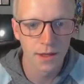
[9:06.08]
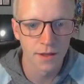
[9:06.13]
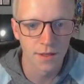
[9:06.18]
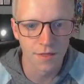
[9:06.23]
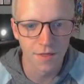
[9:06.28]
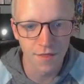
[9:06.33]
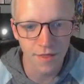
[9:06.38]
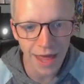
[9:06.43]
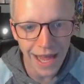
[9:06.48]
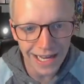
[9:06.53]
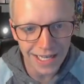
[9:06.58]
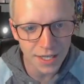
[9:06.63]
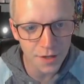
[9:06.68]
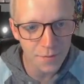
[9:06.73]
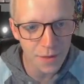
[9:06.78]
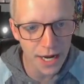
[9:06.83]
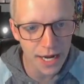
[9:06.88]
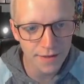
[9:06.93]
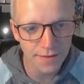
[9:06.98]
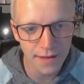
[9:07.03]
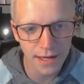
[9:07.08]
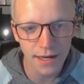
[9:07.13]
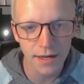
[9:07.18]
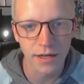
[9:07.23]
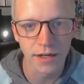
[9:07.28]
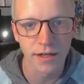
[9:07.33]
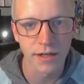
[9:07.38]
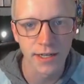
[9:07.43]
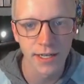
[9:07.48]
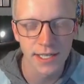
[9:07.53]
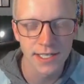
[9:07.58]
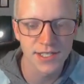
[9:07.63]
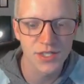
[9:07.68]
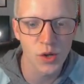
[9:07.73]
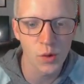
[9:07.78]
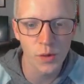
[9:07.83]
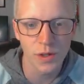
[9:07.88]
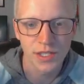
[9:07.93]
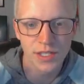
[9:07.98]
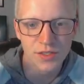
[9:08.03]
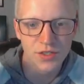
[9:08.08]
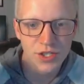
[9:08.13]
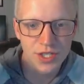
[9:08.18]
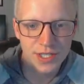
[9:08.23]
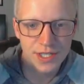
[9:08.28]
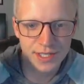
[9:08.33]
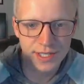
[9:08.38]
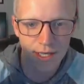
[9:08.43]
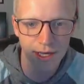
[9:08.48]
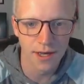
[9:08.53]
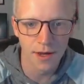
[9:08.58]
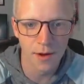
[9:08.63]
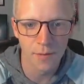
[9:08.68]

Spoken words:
That command there is going to just